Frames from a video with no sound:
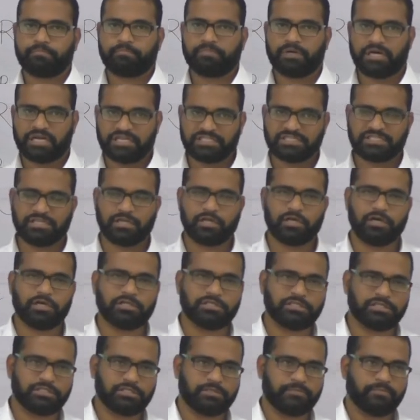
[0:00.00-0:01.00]
pass the
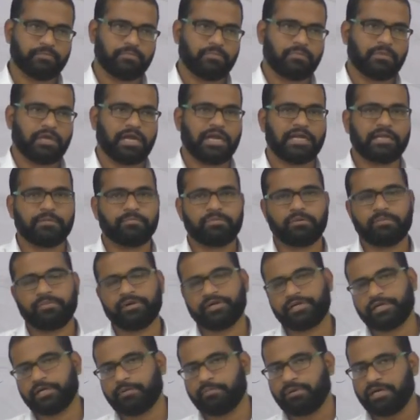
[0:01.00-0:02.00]
laws and
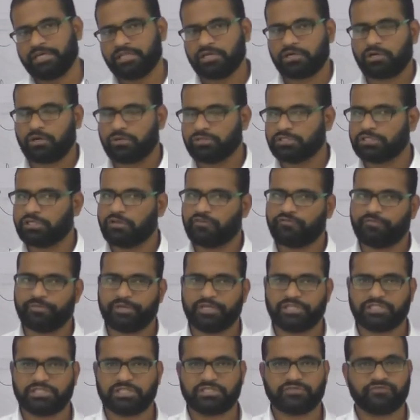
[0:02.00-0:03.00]
implemented by the council of
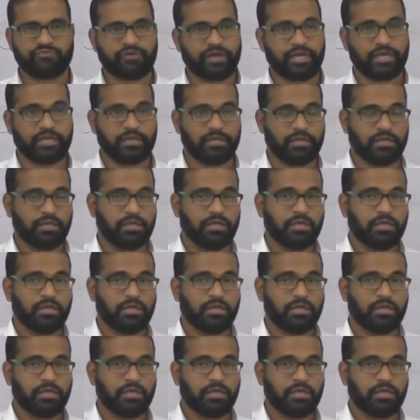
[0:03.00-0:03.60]
ministers fine